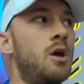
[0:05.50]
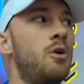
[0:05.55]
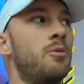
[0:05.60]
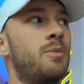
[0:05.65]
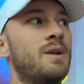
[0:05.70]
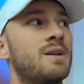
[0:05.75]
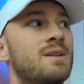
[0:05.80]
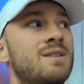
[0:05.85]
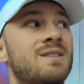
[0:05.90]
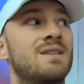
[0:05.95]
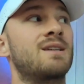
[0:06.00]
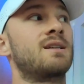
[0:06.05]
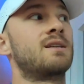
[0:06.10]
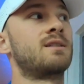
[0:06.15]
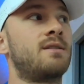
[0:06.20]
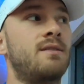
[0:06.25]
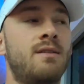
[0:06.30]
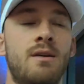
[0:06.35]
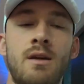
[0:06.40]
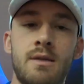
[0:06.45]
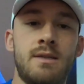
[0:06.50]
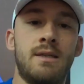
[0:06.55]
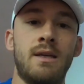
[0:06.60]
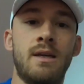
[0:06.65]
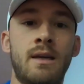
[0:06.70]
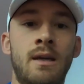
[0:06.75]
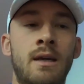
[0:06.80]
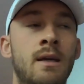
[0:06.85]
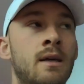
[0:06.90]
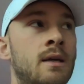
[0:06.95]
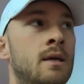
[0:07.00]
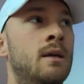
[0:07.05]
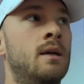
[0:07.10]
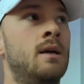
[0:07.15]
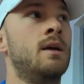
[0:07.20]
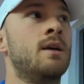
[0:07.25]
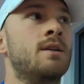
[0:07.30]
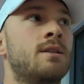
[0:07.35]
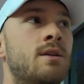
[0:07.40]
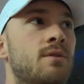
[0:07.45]
open at 6:30.
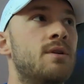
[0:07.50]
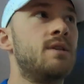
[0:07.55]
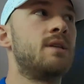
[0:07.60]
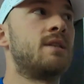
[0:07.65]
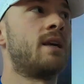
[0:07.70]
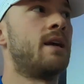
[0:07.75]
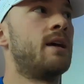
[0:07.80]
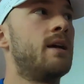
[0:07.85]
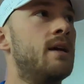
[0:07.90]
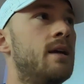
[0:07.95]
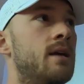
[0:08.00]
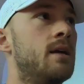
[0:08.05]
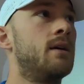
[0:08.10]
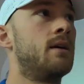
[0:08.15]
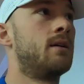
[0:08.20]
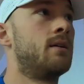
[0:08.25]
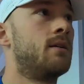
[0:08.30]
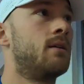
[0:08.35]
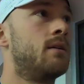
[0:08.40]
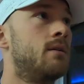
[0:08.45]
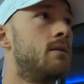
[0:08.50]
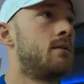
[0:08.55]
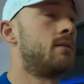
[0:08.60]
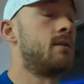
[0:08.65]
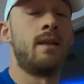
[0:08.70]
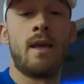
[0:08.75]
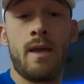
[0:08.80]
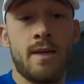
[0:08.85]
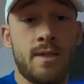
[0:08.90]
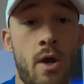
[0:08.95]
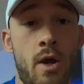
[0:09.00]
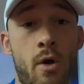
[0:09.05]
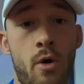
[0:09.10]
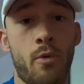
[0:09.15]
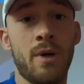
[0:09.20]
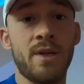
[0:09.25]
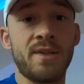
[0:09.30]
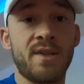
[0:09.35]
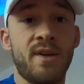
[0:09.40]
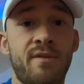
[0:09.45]
So to say today is going
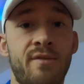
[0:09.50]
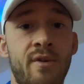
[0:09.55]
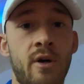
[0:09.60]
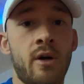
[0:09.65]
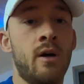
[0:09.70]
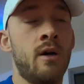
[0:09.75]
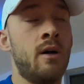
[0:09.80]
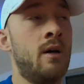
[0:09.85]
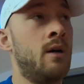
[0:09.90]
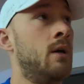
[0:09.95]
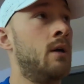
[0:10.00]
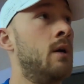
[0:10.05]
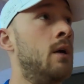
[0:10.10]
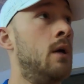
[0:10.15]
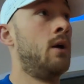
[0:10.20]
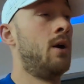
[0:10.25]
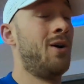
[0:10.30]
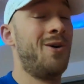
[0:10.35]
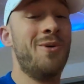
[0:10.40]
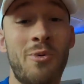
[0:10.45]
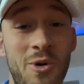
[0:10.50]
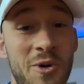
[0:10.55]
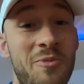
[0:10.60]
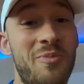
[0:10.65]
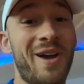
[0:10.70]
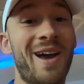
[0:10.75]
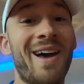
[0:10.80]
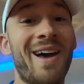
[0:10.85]
well so far would be